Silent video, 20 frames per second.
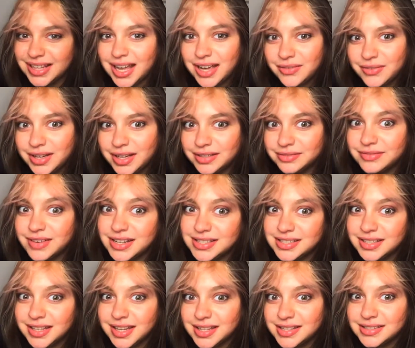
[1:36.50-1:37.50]
how uh, raising
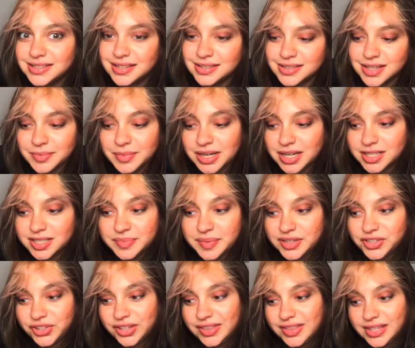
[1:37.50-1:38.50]
kids is. I mean,
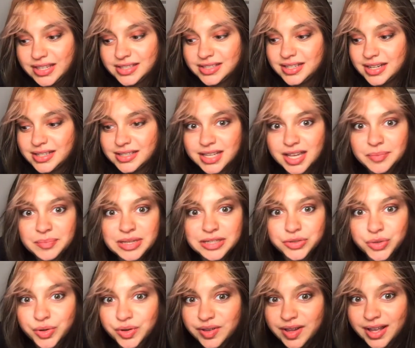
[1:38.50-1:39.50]
especially these days, can be
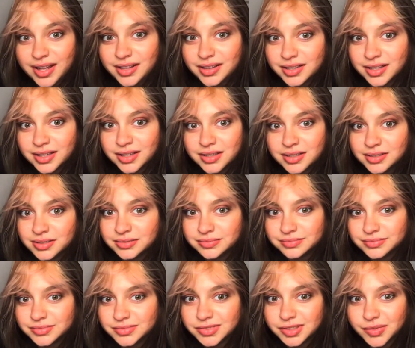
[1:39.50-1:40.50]
total hell.
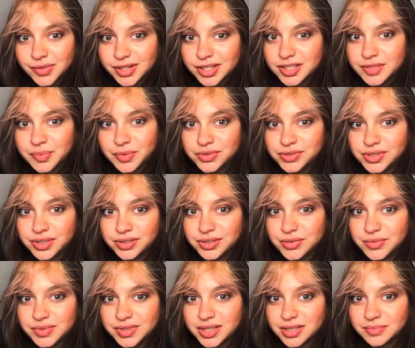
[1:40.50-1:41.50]
What are you supposed to do
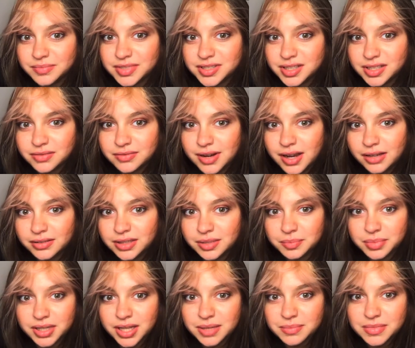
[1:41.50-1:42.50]
with them? Sit around and
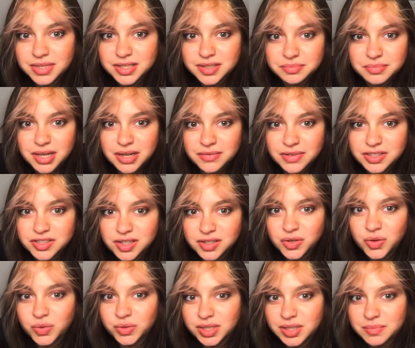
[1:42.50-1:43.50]
play Miss Mary Jane
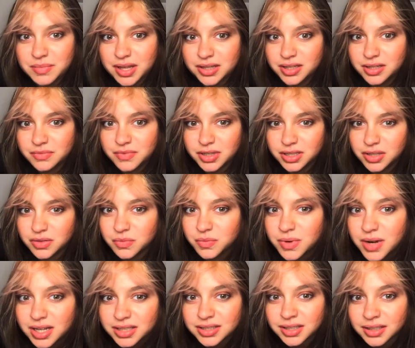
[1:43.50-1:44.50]
Holy Mother? Well, you
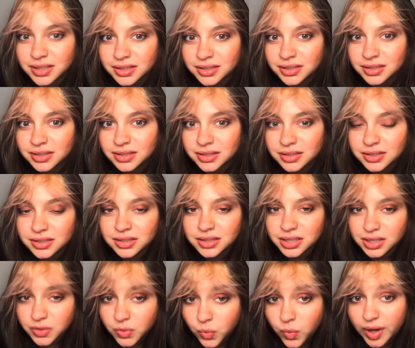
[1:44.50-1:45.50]
what?
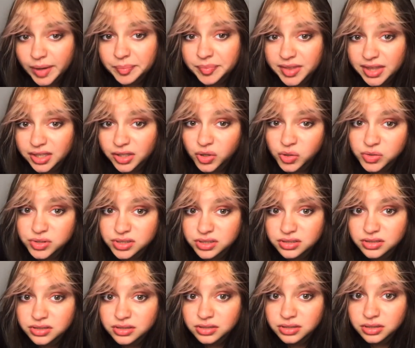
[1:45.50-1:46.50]
Wipe the
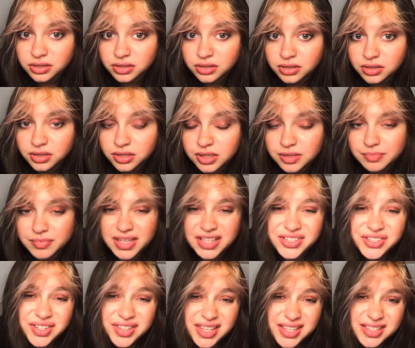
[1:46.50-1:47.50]
noses. Make
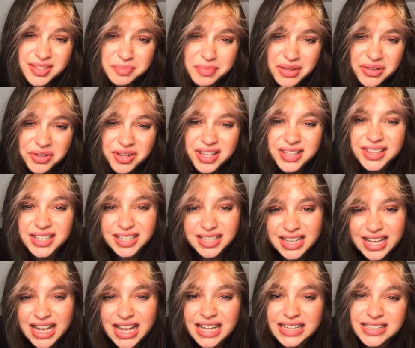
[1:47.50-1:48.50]
sure there's milk in the
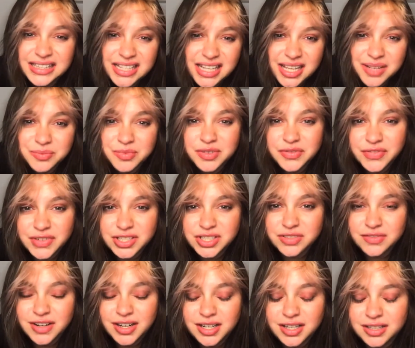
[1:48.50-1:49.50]
goddamn
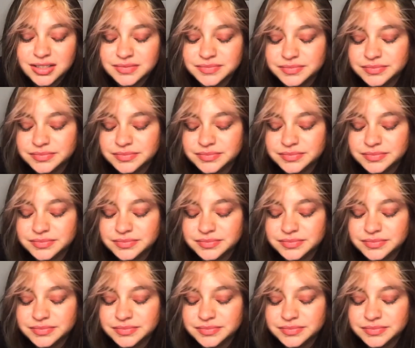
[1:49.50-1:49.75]
refrigerator.